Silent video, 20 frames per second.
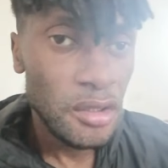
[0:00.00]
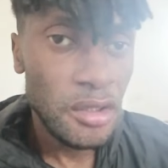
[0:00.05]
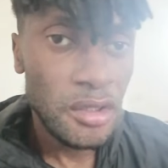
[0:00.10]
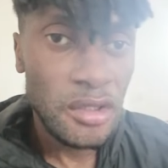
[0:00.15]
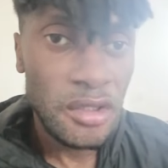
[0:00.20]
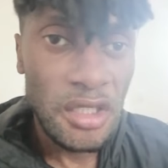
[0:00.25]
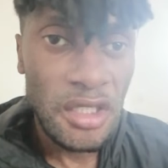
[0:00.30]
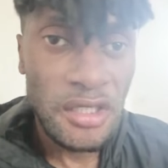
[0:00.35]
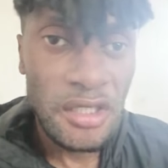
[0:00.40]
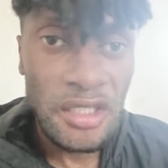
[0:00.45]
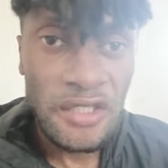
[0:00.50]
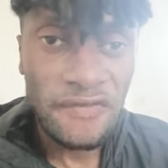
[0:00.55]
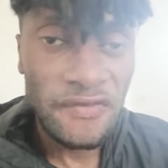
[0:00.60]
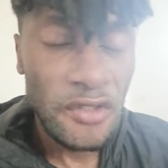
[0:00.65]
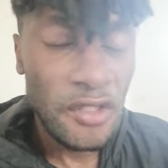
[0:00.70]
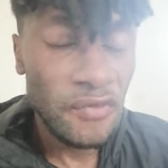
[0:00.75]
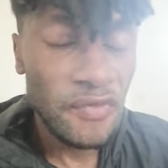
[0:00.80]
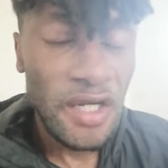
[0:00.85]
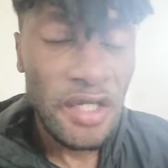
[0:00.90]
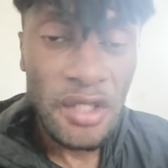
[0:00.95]
You could
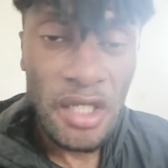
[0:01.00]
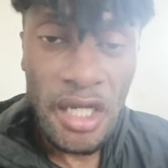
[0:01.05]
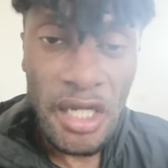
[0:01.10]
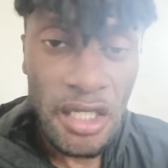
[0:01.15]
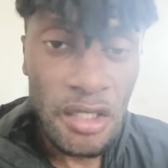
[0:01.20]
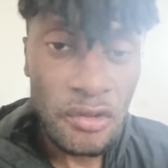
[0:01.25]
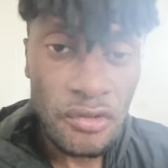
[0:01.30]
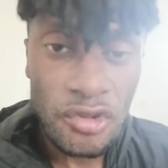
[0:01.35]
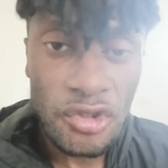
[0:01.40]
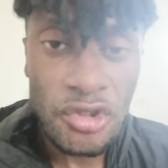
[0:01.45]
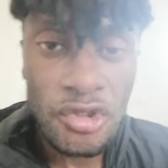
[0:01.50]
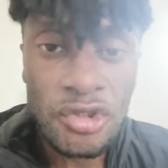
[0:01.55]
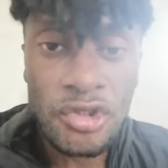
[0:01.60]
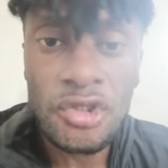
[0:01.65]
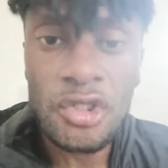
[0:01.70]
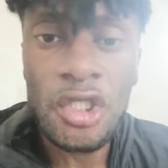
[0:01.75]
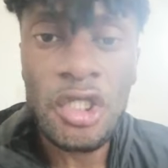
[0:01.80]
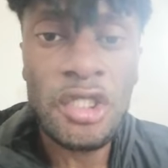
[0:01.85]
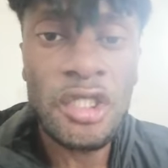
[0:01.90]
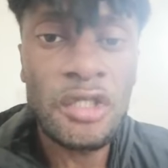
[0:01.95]
even go around the
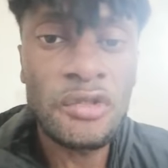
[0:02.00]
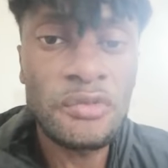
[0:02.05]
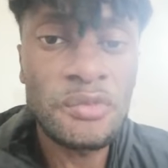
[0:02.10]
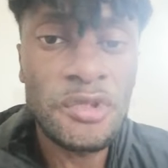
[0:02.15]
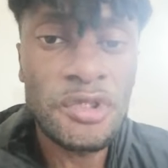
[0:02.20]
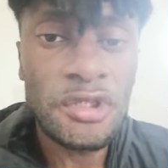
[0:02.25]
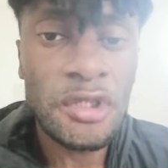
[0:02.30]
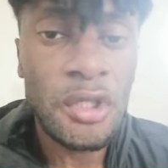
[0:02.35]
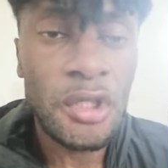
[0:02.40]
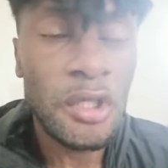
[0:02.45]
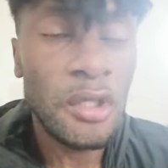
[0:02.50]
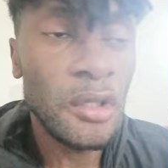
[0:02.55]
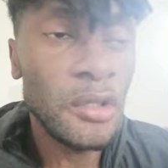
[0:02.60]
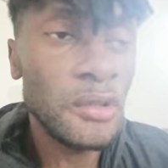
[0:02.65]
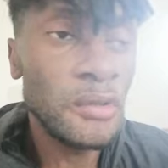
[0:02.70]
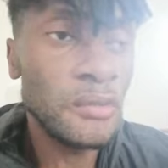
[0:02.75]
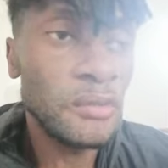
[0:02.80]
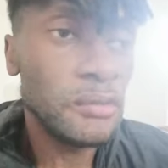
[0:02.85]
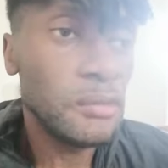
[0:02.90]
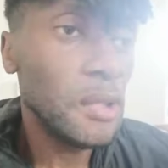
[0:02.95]
house and they'll be like,
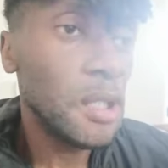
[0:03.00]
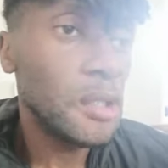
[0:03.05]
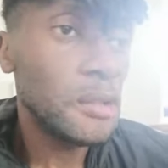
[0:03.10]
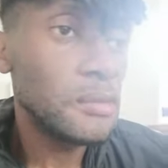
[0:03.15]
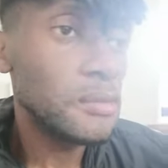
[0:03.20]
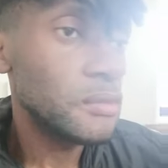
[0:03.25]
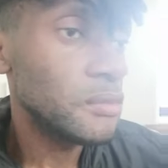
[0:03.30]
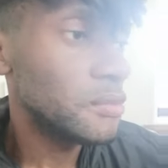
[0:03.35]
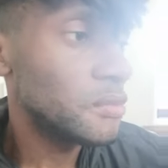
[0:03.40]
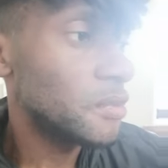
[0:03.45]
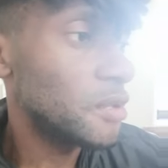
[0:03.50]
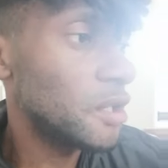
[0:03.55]
oh well,